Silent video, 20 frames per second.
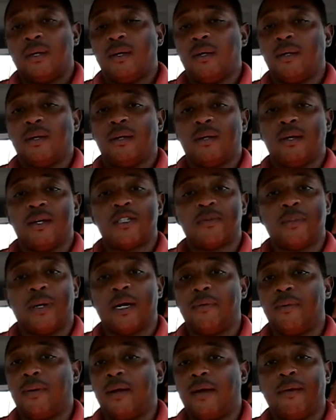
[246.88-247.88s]
that's
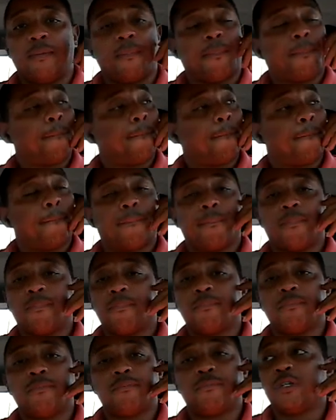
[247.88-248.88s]
my rant.
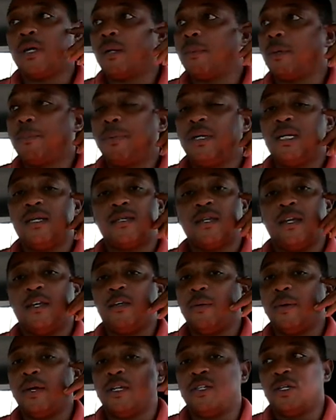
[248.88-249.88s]
Gentlemen, please
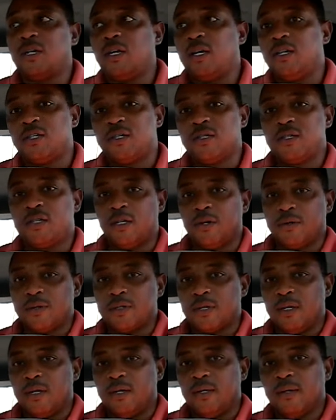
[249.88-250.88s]
take your education
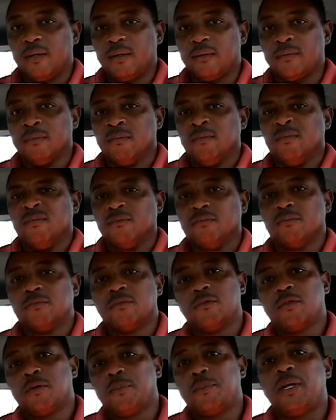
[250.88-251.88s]
seriously.
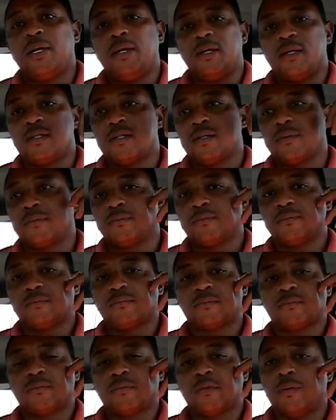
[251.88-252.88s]
Please.
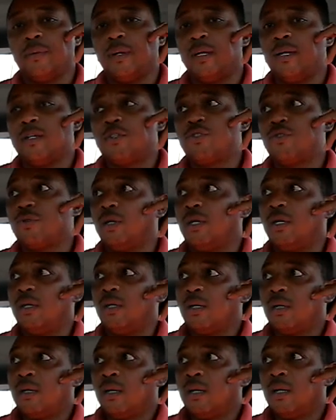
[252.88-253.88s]
Really and truly.
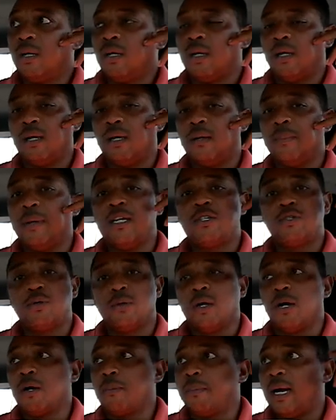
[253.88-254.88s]
It makes
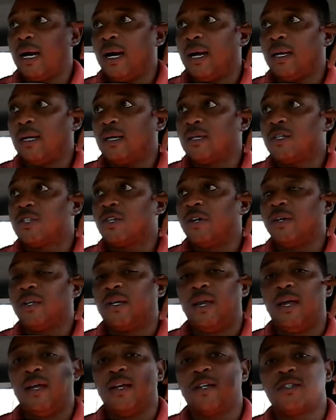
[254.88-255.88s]
you look bad at a
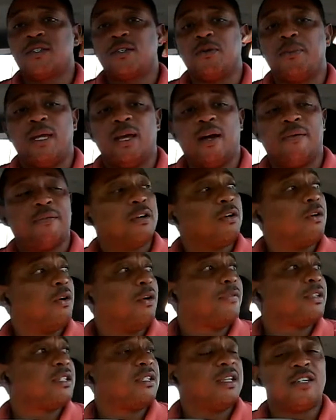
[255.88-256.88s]
certain age to be having
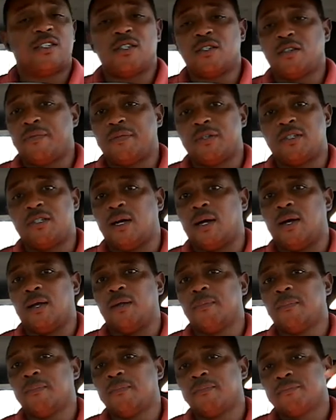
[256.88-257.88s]
conversations of a
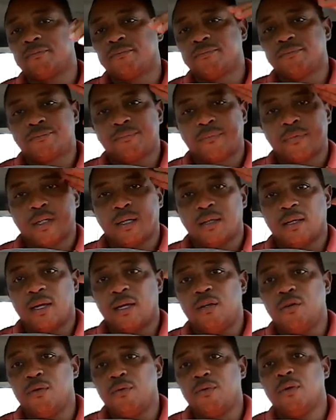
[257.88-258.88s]
child.
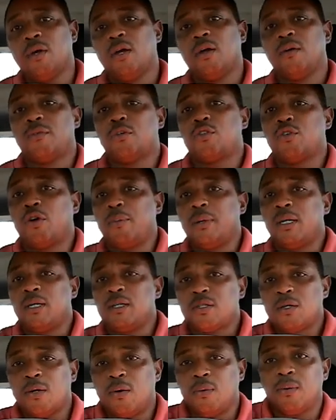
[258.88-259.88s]
Thank you for joining me in
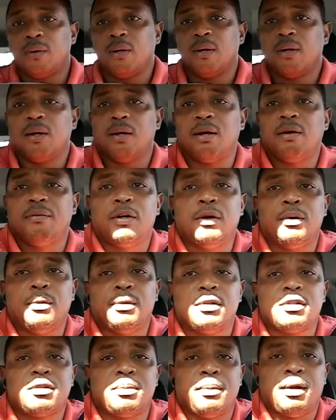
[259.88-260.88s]
this coat. I'm a coke
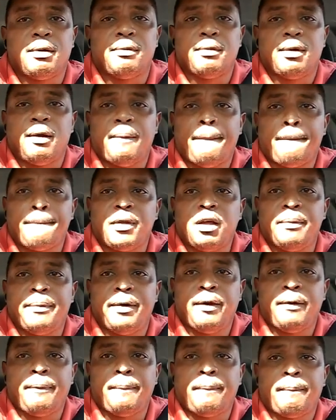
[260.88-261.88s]
and a smile rant.
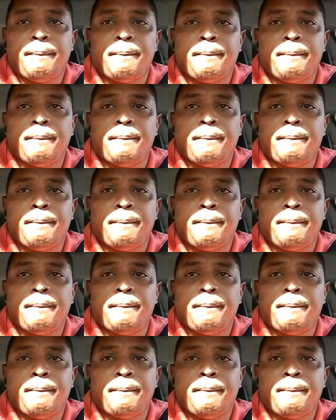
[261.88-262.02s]
Goodbye.